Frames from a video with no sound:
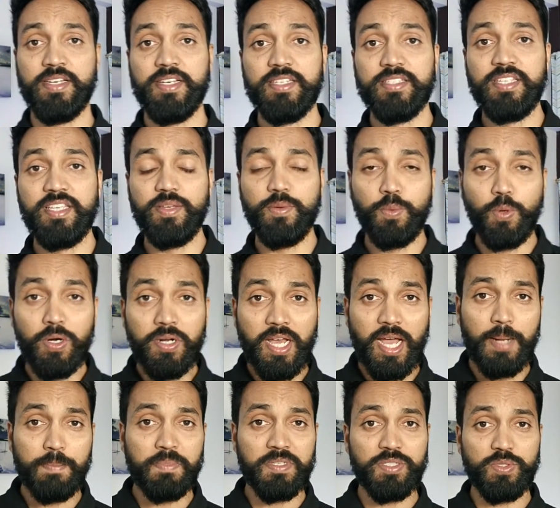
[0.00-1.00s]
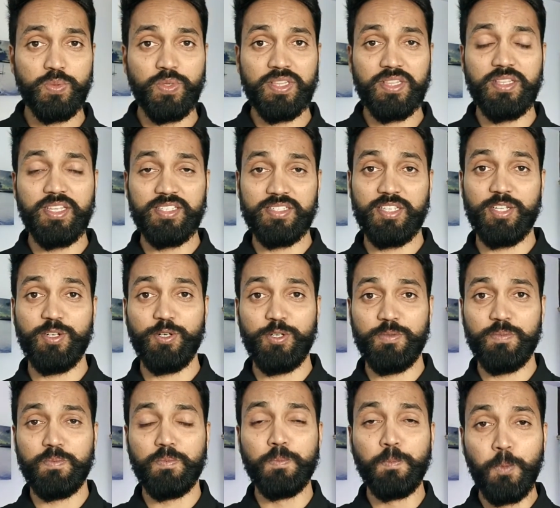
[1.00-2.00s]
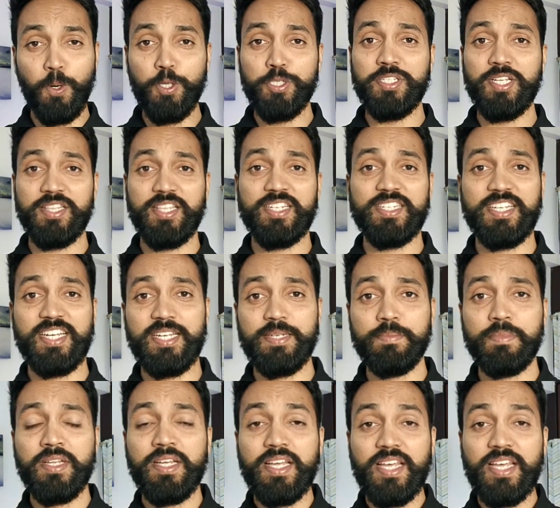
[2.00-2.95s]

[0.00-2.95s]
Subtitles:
See, what happens with this, most of the time,